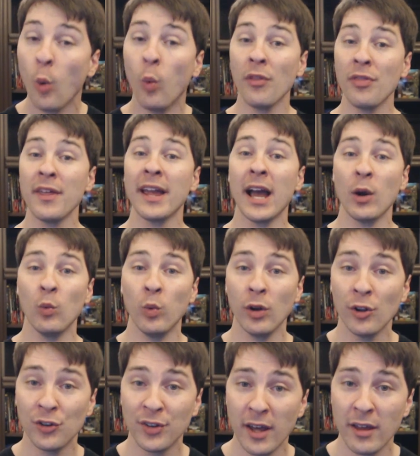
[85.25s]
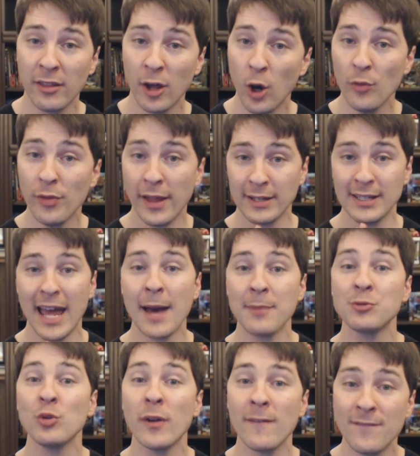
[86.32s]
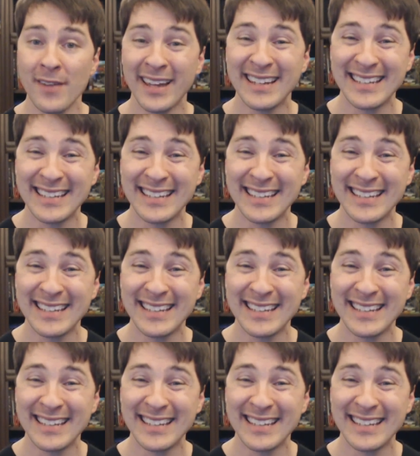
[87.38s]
One thing I will say though that's absolutely